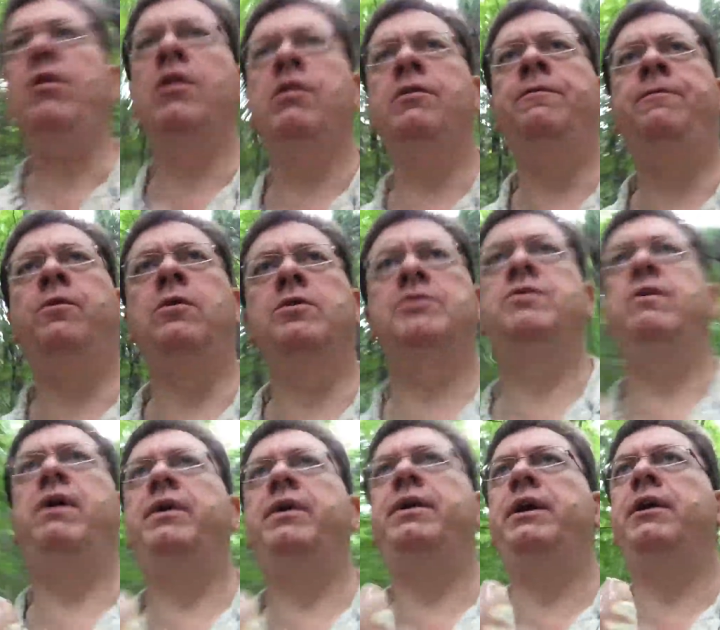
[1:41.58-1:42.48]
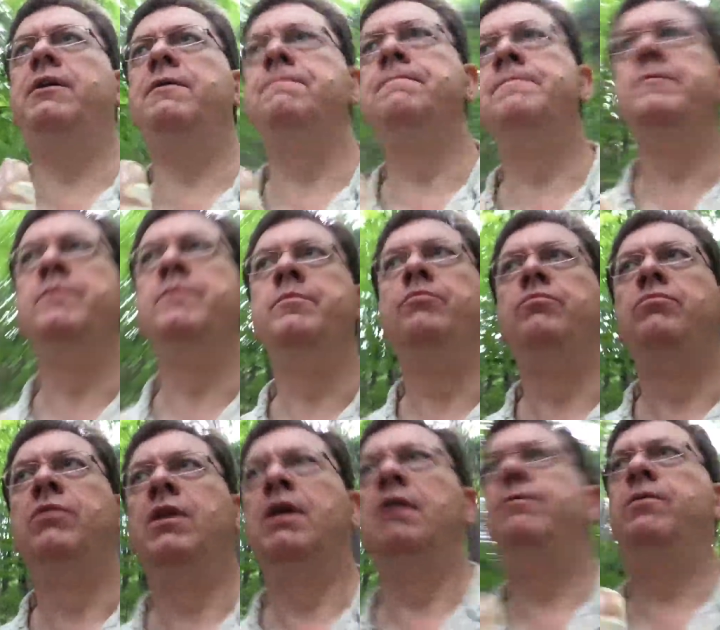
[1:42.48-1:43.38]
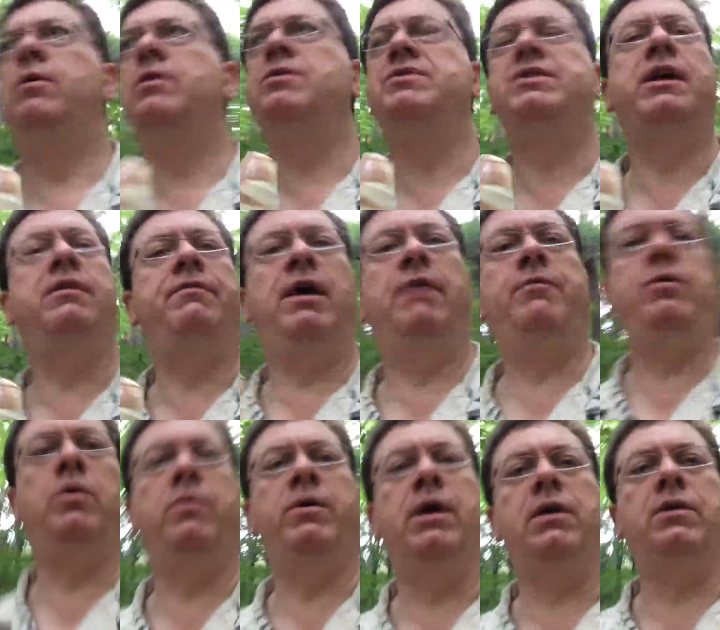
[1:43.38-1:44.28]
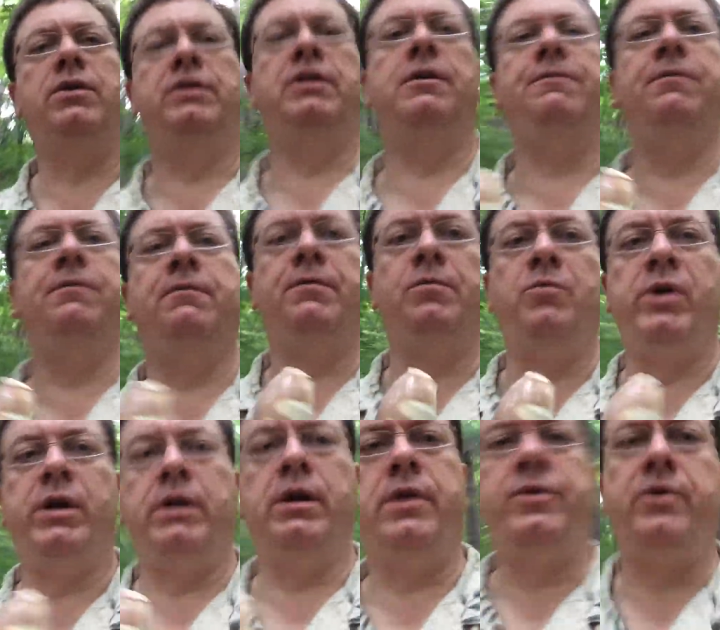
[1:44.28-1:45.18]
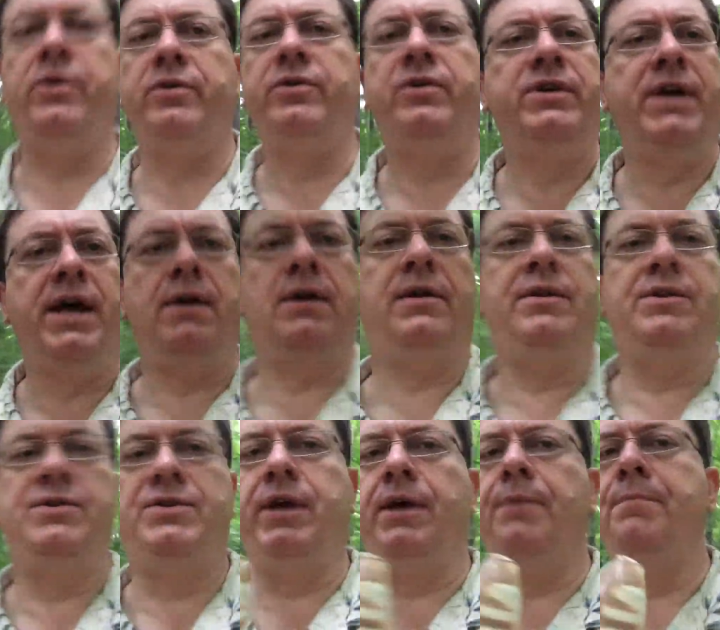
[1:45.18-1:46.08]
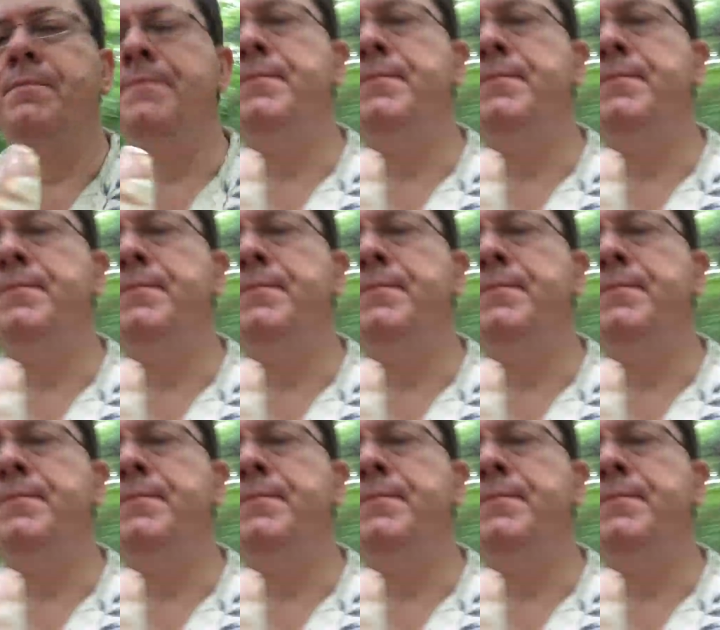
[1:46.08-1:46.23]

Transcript: The forests around here, forests kind of everywhere, look different from one another. They're not all the same.